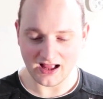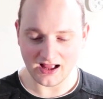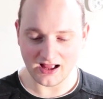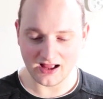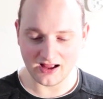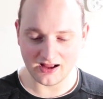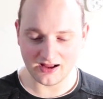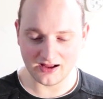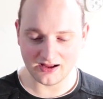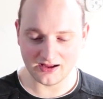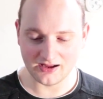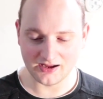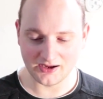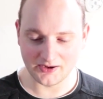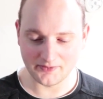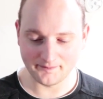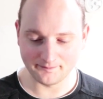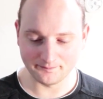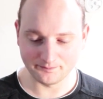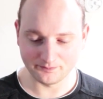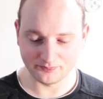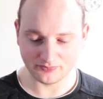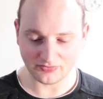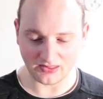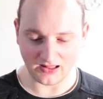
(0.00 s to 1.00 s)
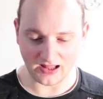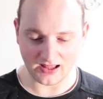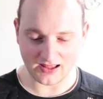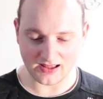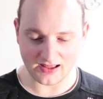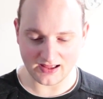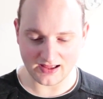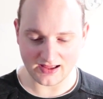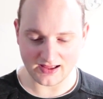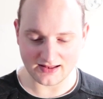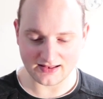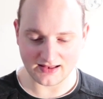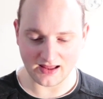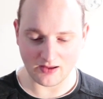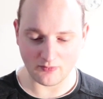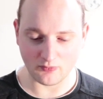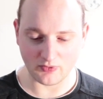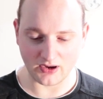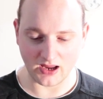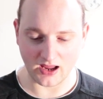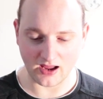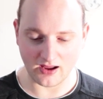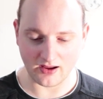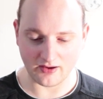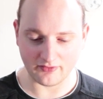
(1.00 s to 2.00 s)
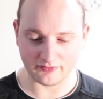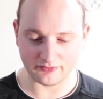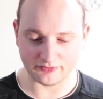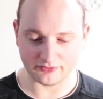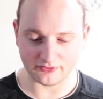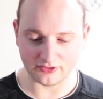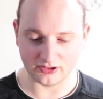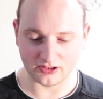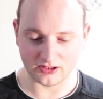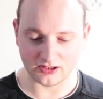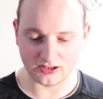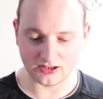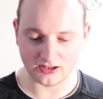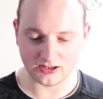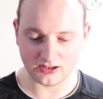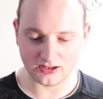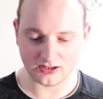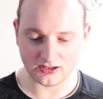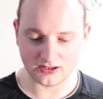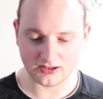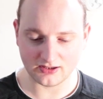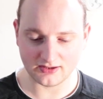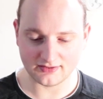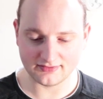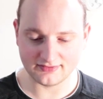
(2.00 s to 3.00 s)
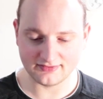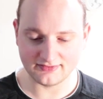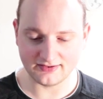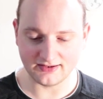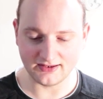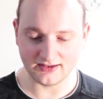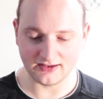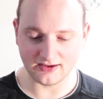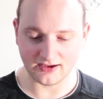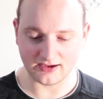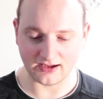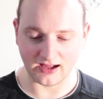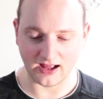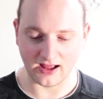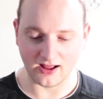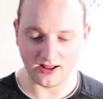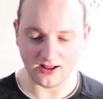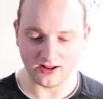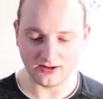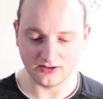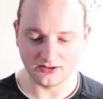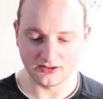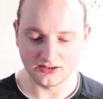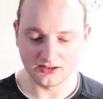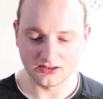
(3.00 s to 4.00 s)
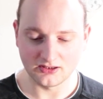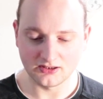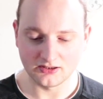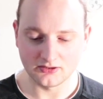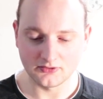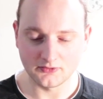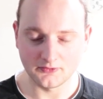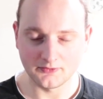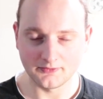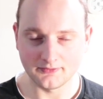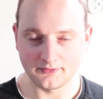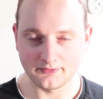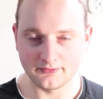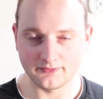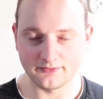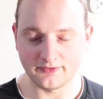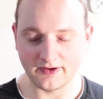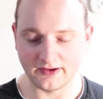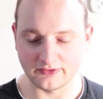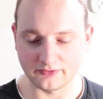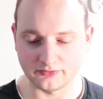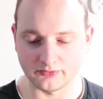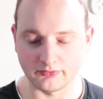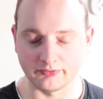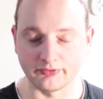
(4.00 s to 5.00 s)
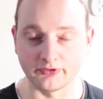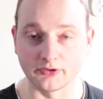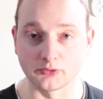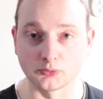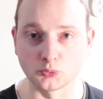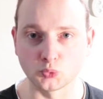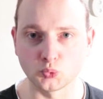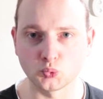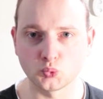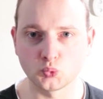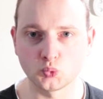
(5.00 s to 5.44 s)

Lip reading: And then we have Tilaka face reveal.